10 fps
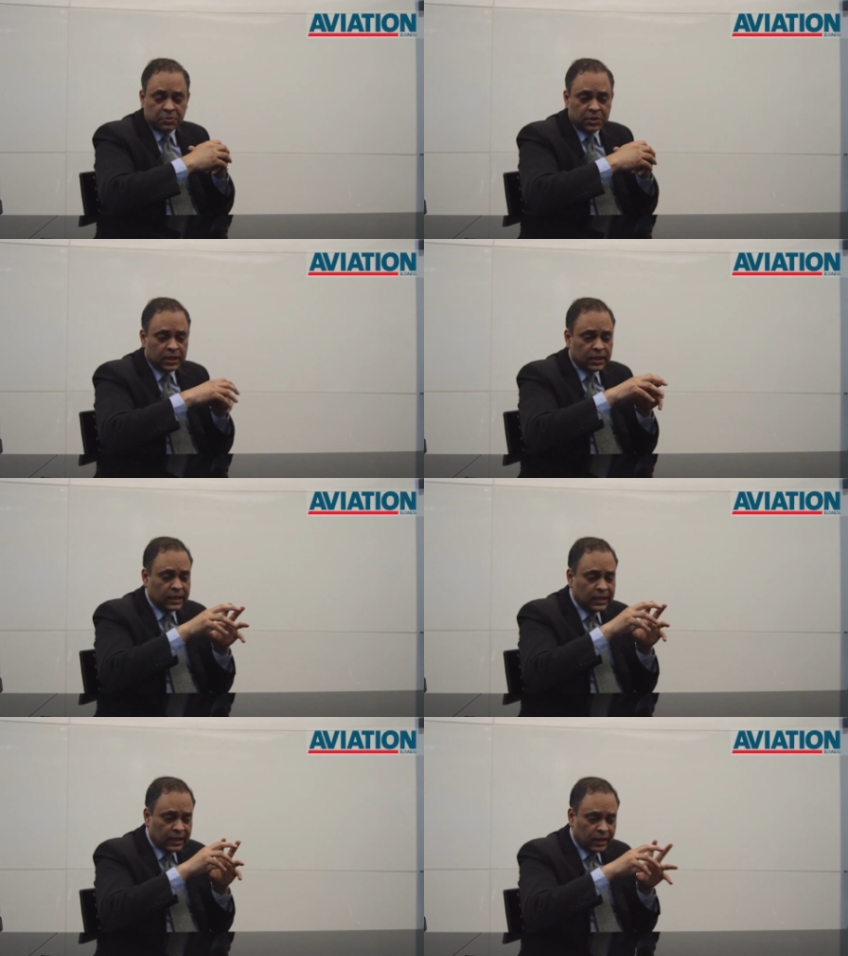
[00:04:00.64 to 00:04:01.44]
with an
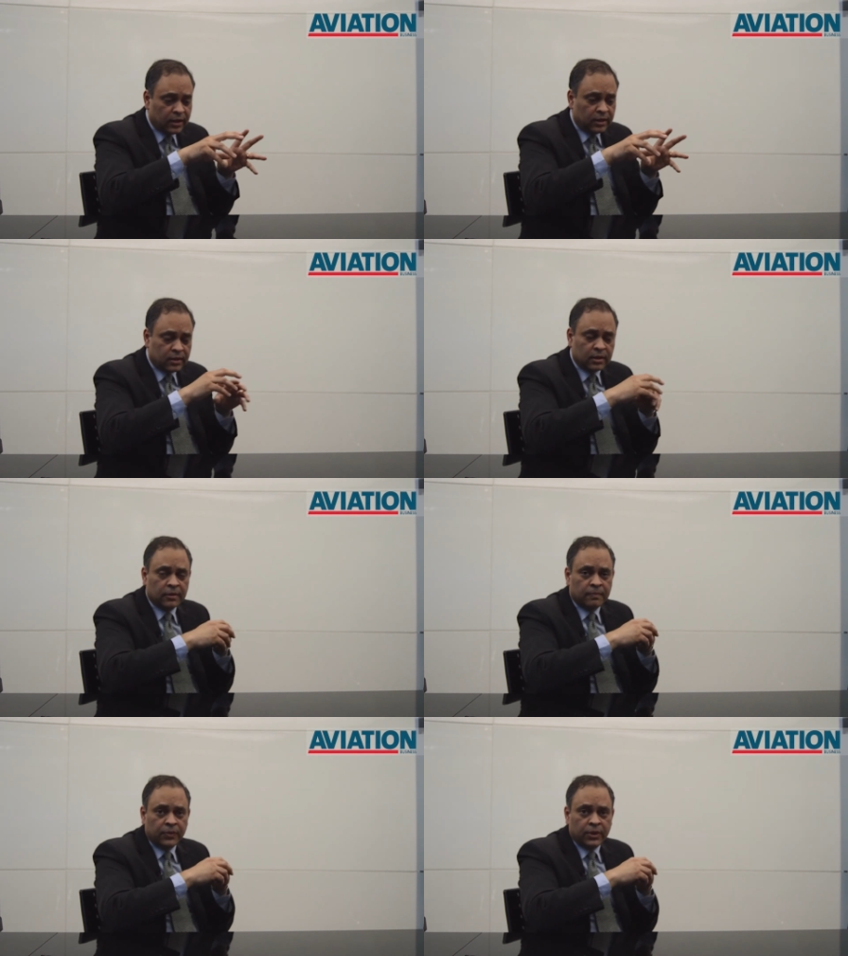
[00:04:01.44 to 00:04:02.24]
inherent
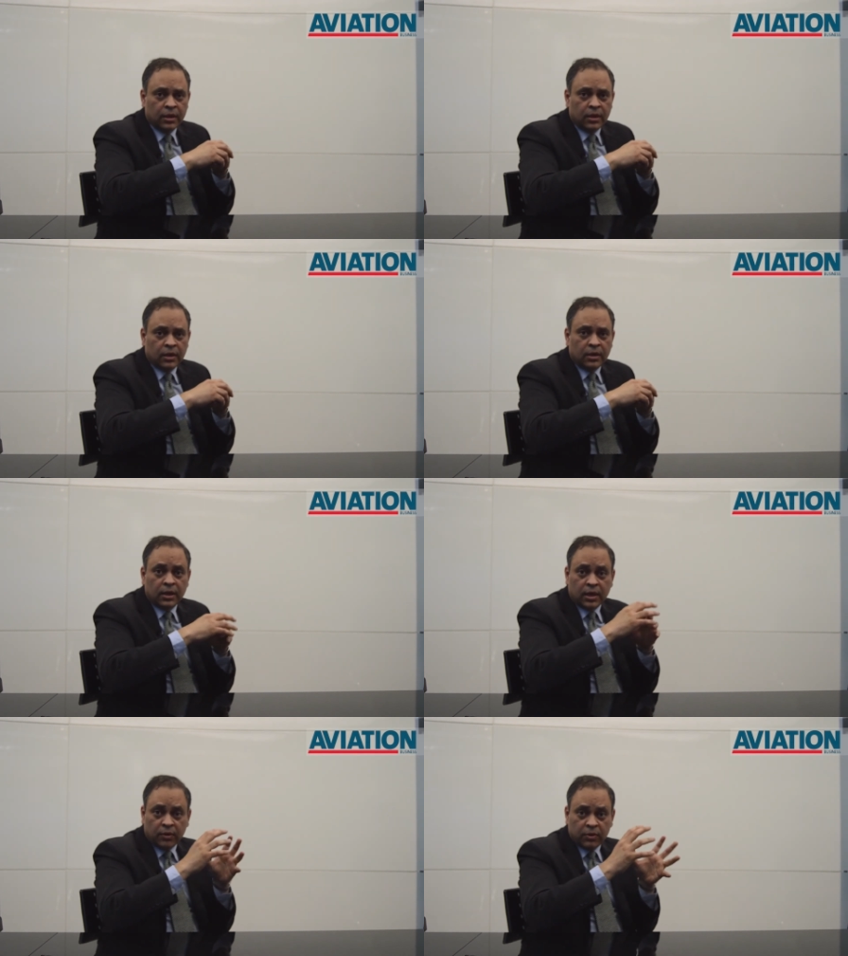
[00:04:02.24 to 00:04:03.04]

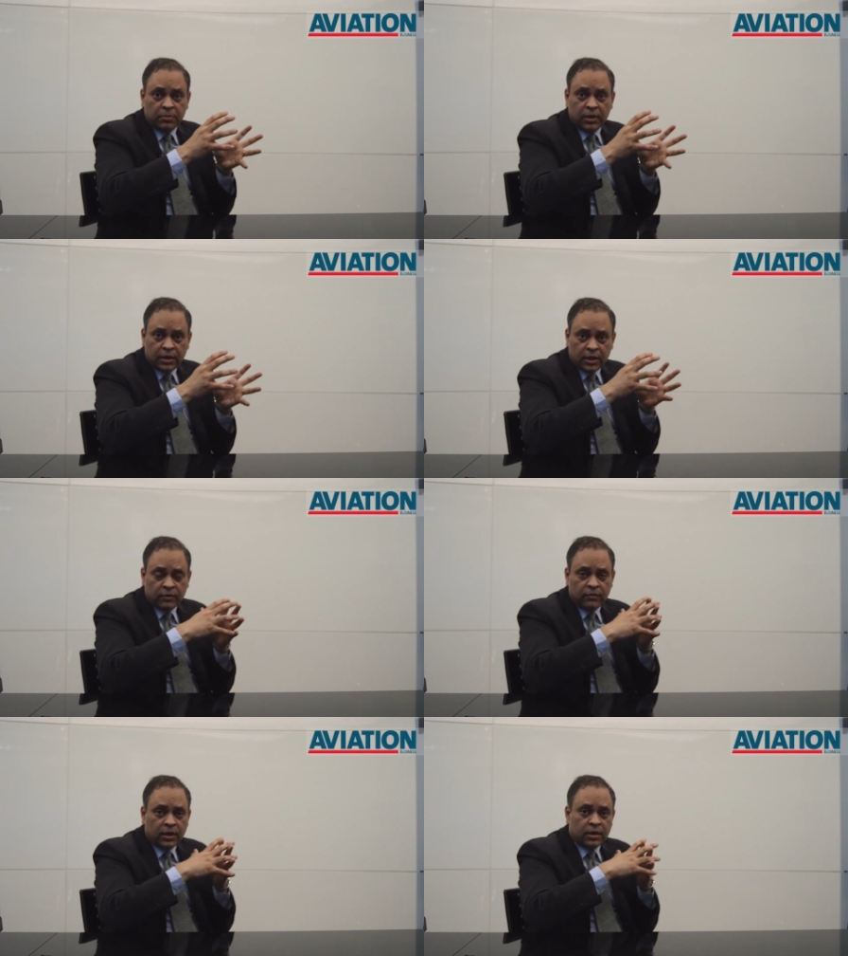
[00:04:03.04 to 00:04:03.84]
recoverability
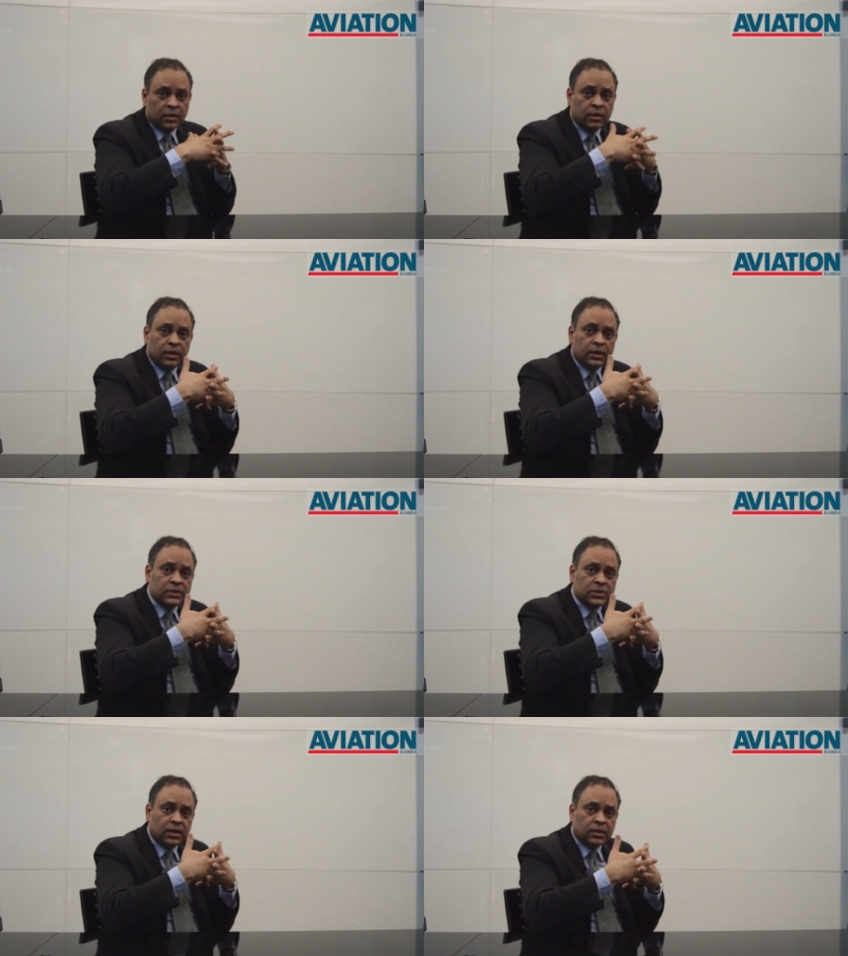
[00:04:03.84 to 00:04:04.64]
of data,
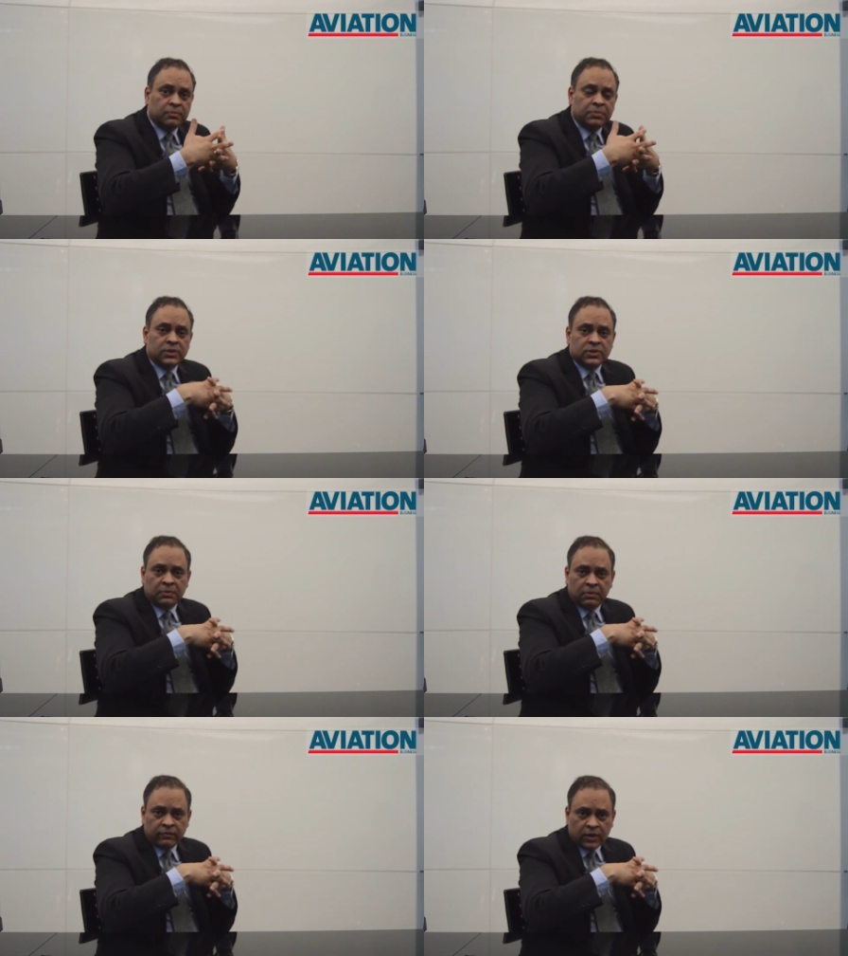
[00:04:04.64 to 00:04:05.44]
is the other piece
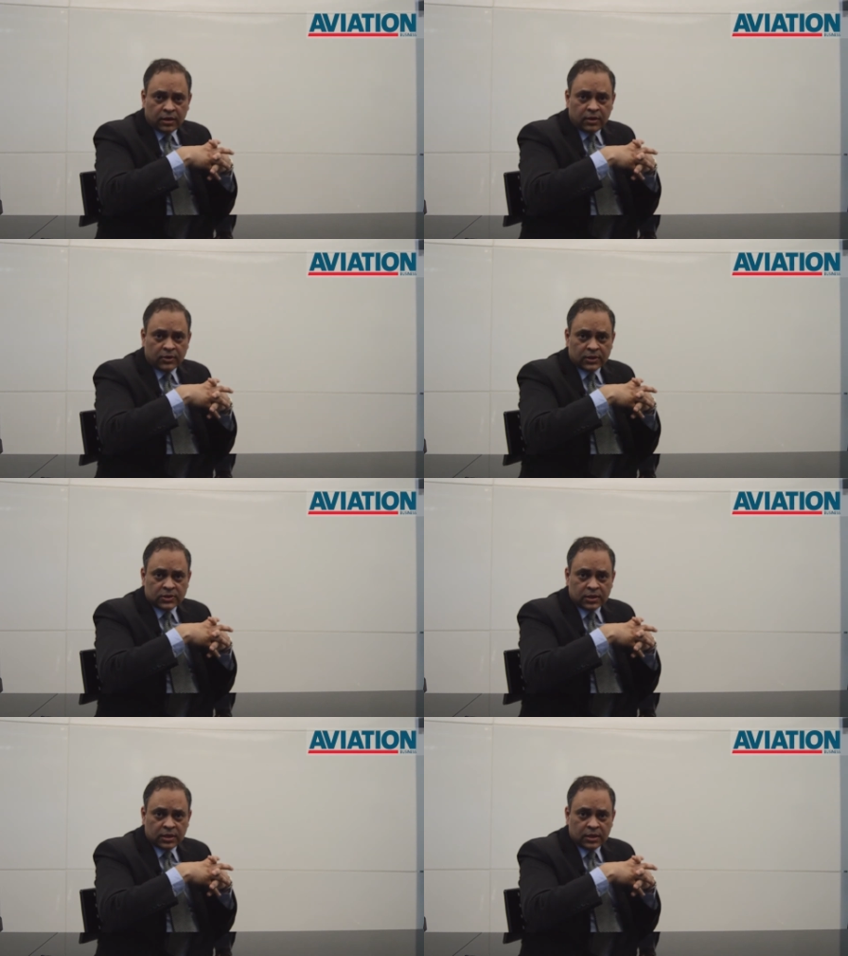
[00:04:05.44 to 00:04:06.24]
that we find
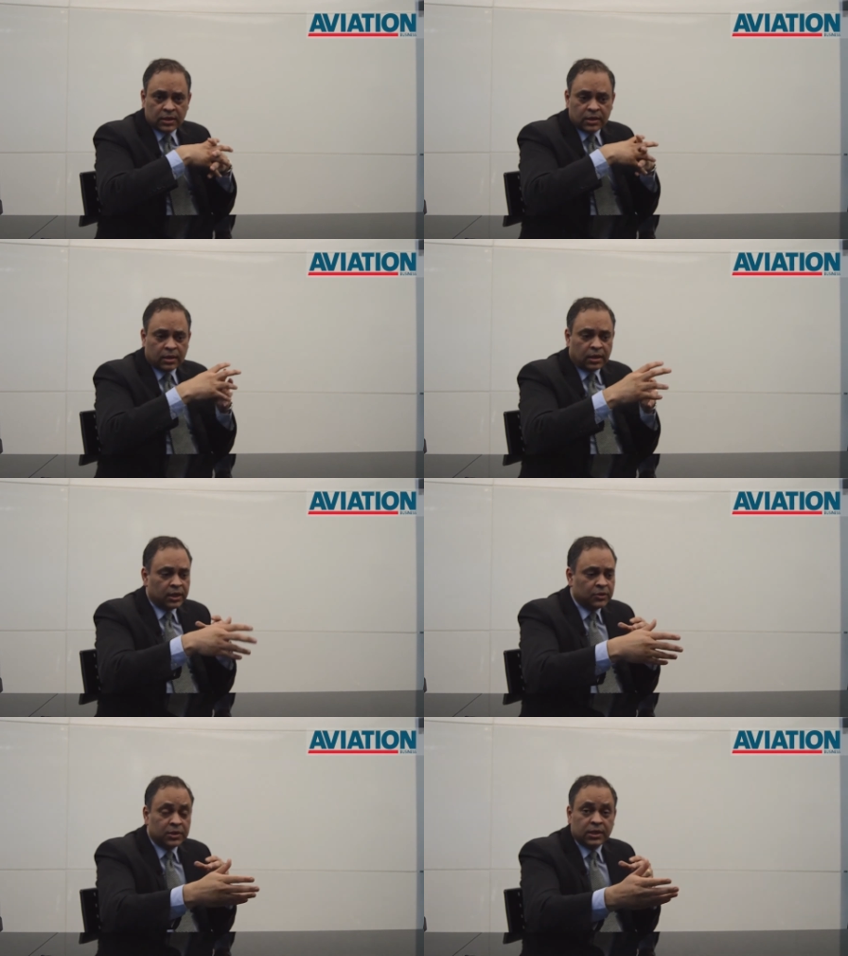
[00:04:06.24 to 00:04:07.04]
interesting.
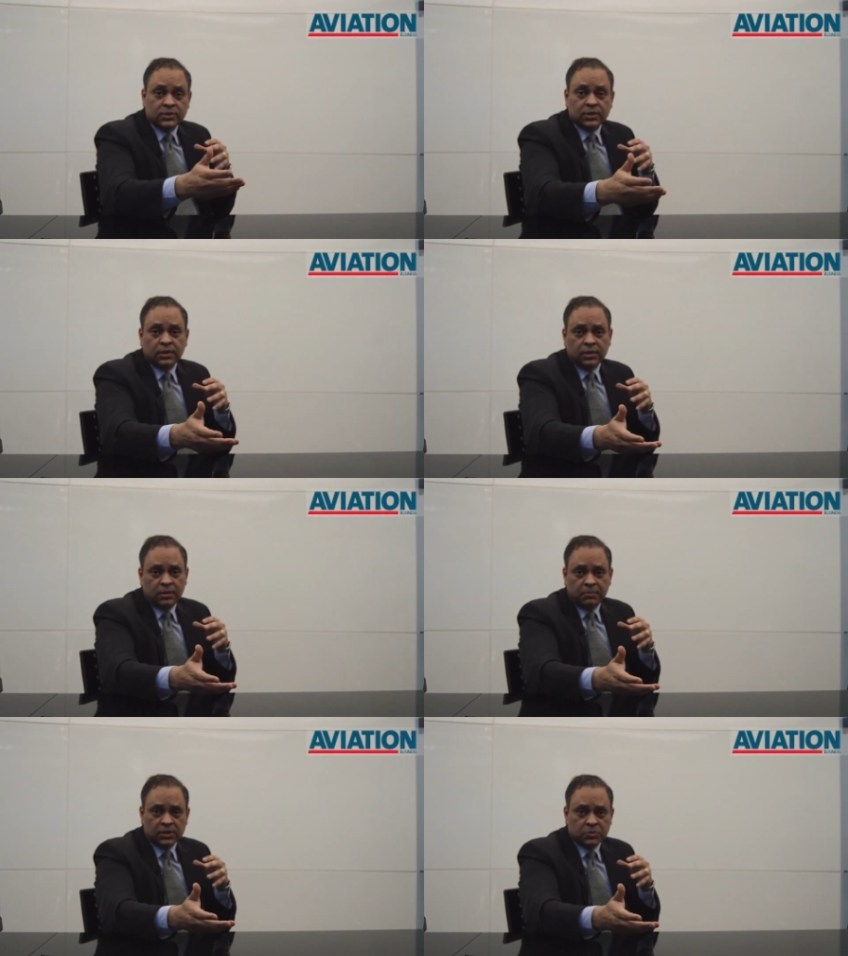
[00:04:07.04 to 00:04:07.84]
IoT is the
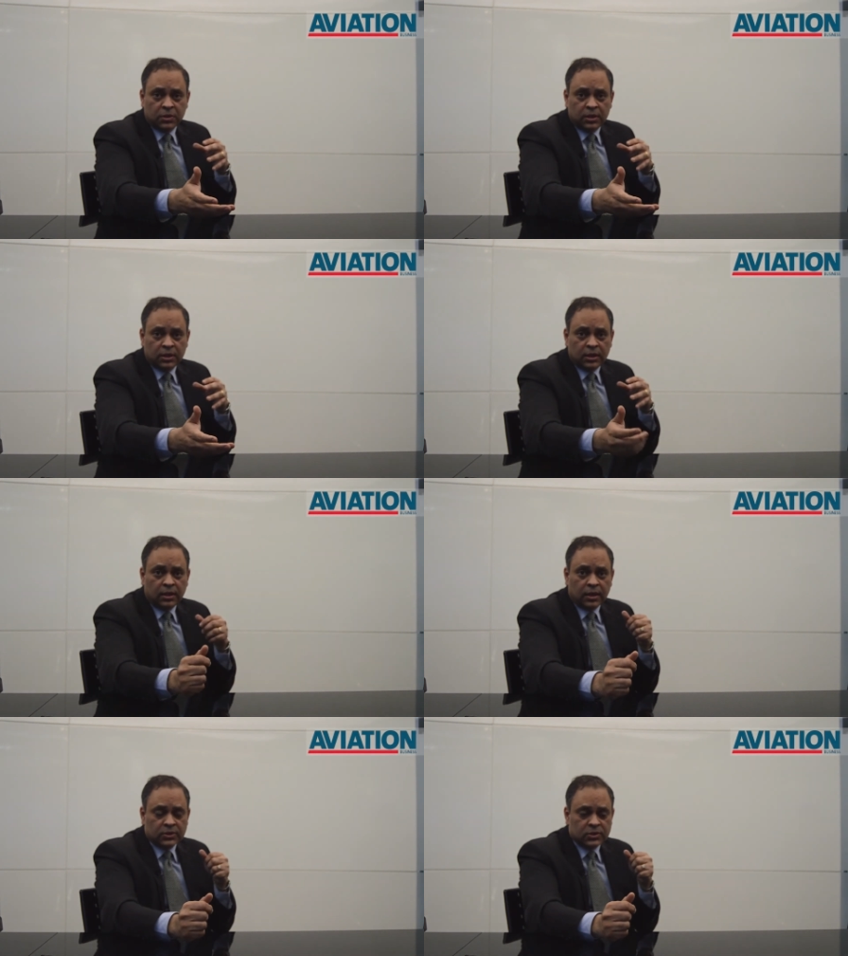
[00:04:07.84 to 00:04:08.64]
third buzzword in the
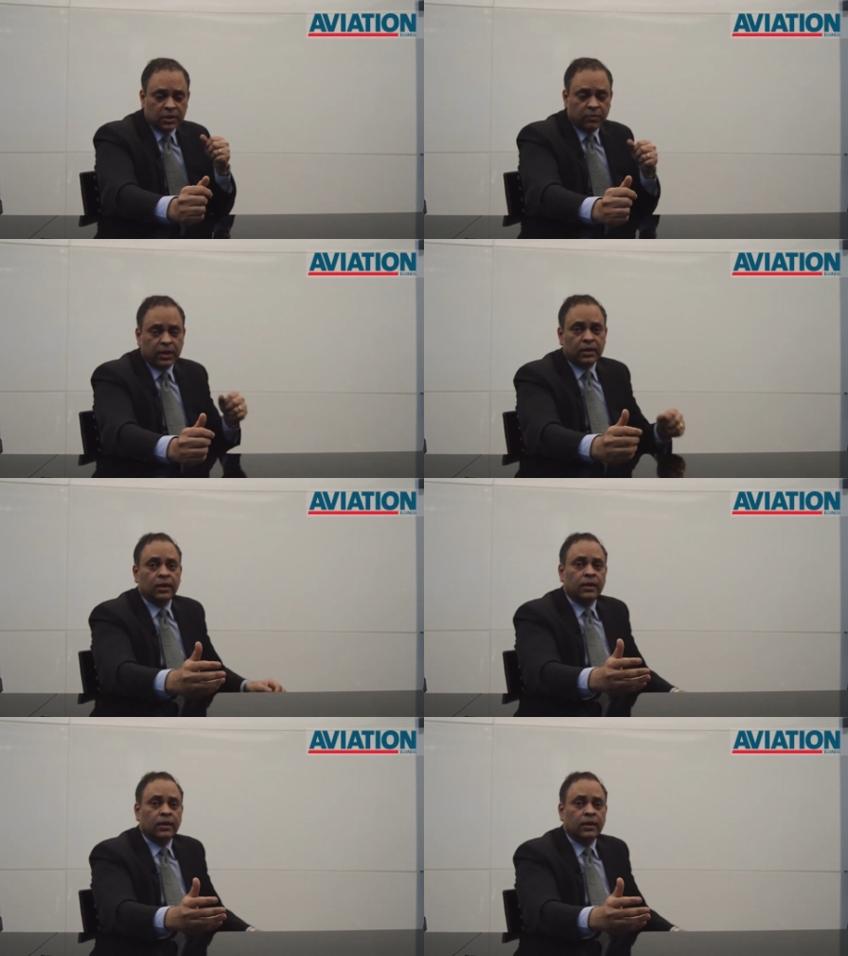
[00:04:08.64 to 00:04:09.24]
industry where